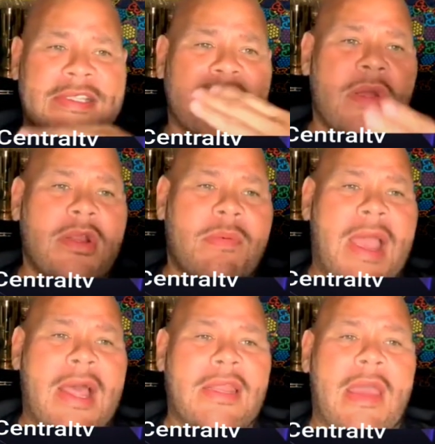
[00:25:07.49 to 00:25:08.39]
turn
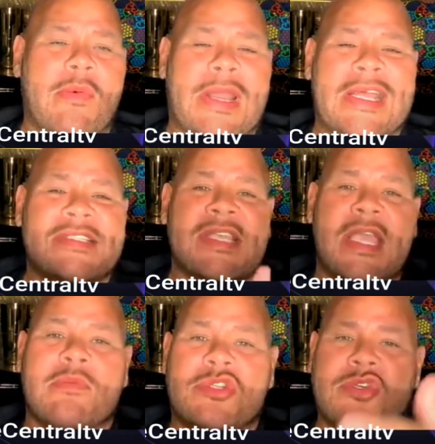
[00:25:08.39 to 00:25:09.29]
around and when I
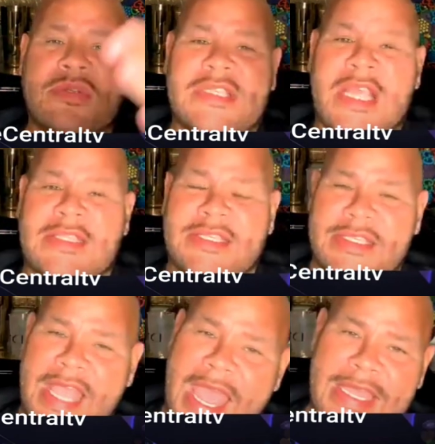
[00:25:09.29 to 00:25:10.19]
seen what you said
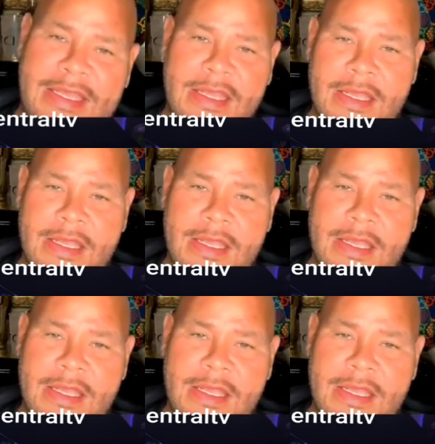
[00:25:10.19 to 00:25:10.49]
today,